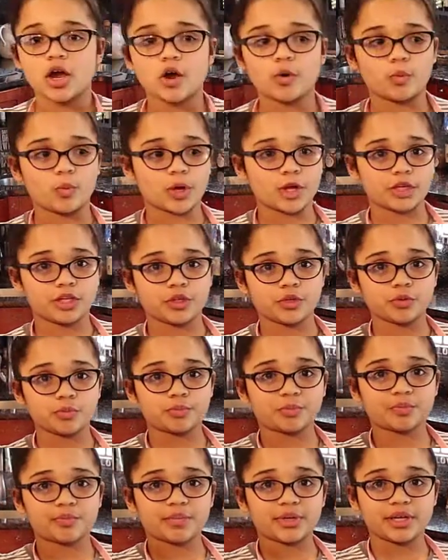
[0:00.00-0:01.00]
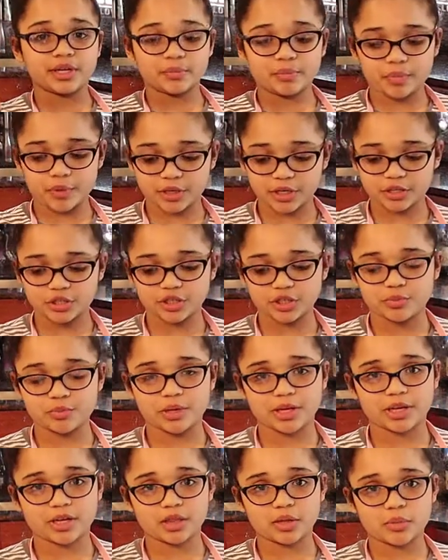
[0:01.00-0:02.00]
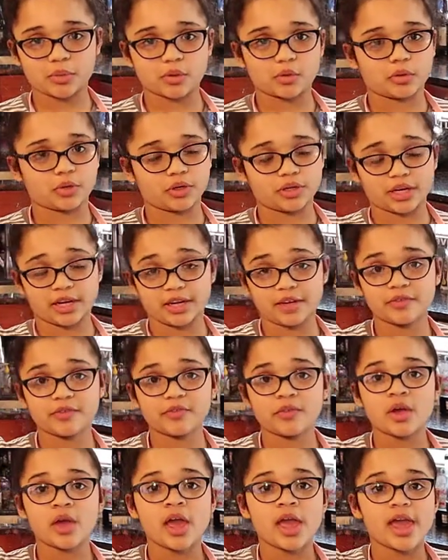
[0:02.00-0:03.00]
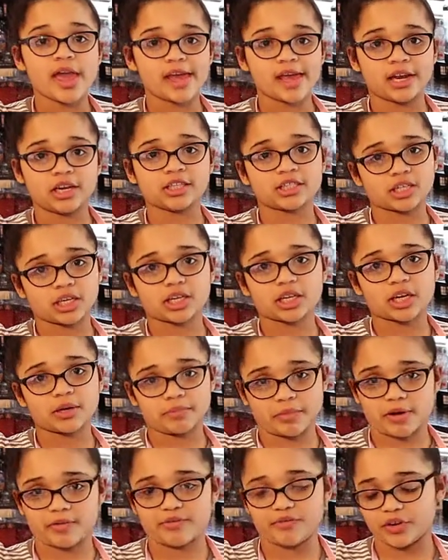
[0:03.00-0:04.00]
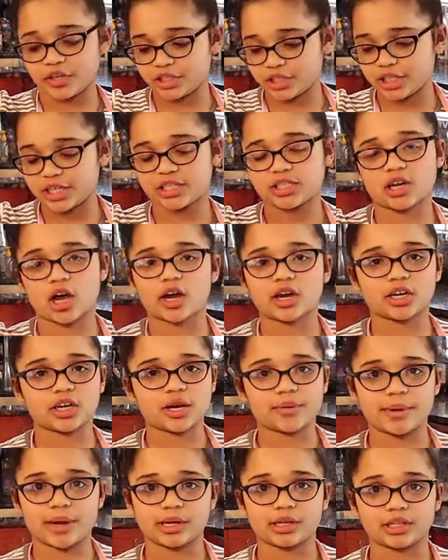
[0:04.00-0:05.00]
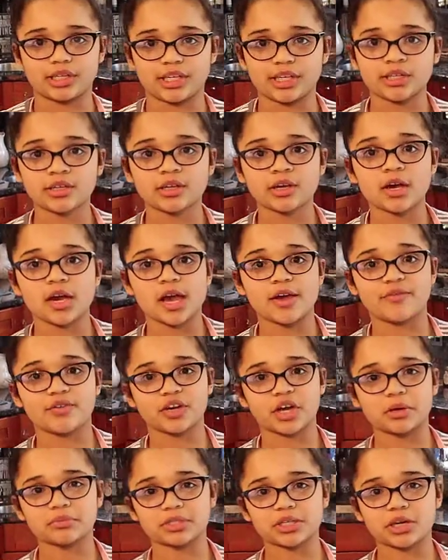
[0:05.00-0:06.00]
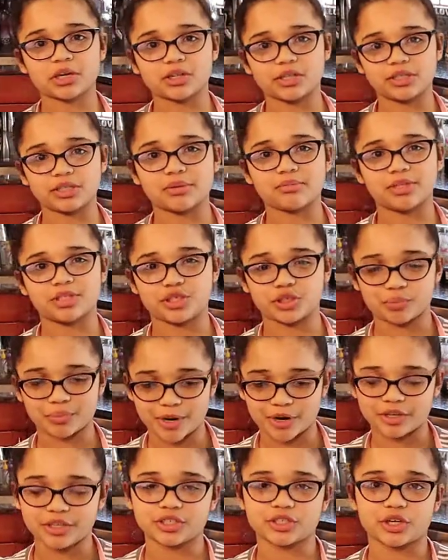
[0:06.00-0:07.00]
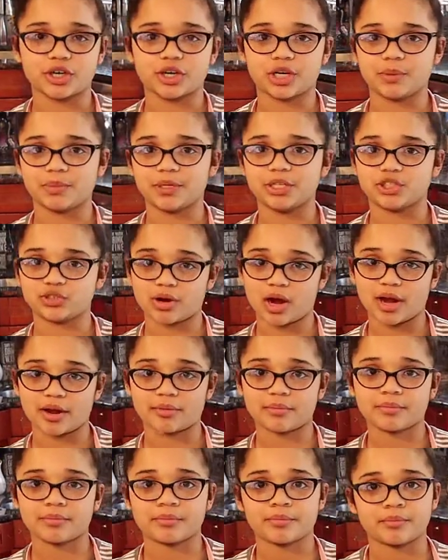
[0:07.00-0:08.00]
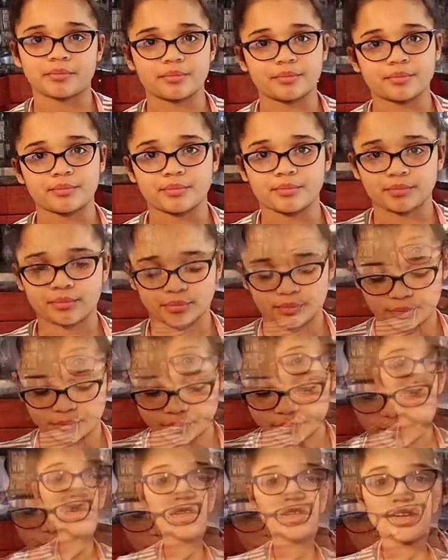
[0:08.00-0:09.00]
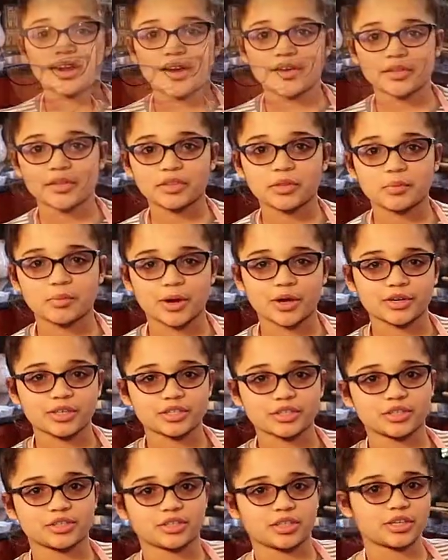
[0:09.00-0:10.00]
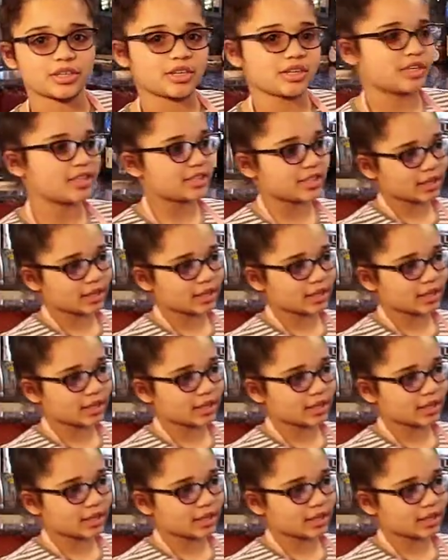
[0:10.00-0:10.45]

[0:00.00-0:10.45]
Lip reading: When you put a toothpick in the middle or a knife, it is going to come out fudgy. It's not going to come out clean. If it comes out clean, that means your brownies are going to be dry. Now that the brownies are done, I'm going to